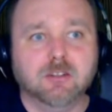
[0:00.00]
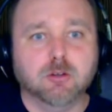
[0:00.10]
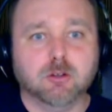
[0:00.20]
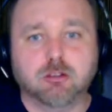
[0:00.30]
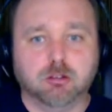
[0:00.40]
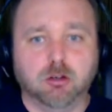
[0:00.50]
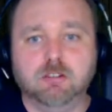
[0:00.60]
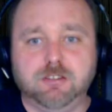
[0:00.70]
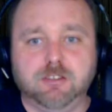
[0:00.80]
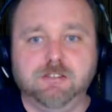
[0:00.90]

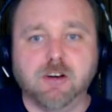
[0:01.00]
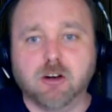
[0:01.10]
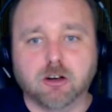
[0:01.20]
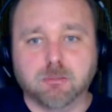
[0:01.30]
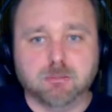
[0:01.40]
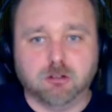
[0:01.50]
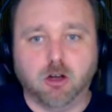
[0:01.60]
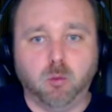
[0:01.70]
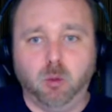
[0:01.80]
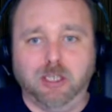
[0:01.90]
server farms
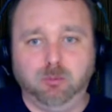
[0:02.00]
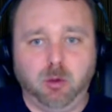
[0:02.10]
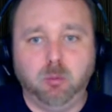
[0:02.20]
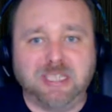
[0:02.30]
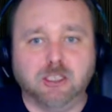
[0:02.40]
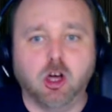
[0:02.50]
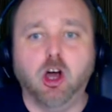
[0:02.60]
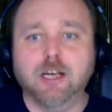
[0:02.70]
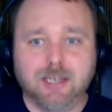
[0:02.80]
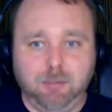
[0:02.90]
are we
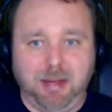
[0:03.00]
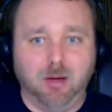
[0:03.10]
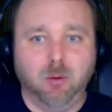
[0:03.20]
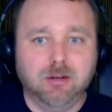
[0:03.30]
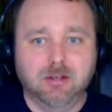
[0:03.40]
talking about?